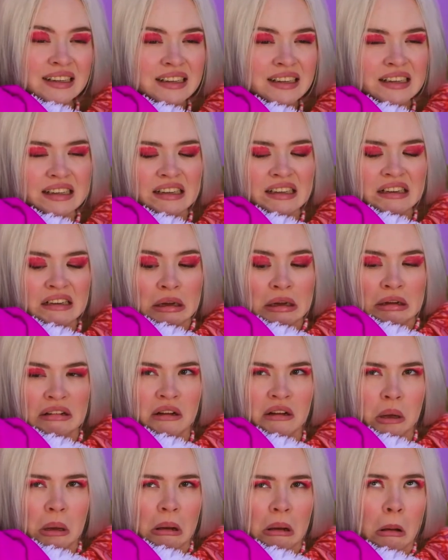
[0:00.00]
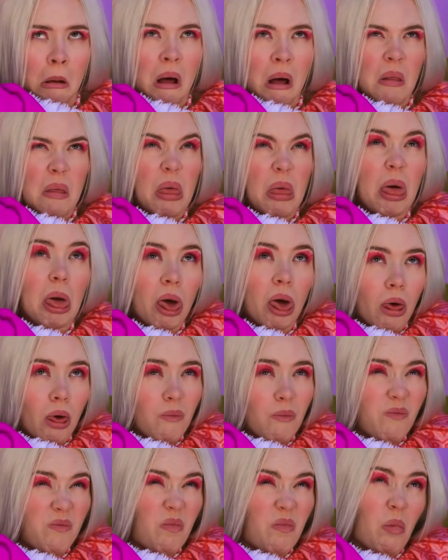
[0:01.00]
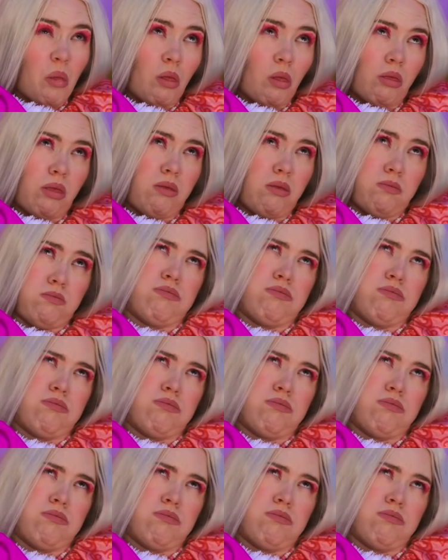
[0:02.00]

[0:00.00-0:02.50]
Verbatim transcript: Gina. What's that smell?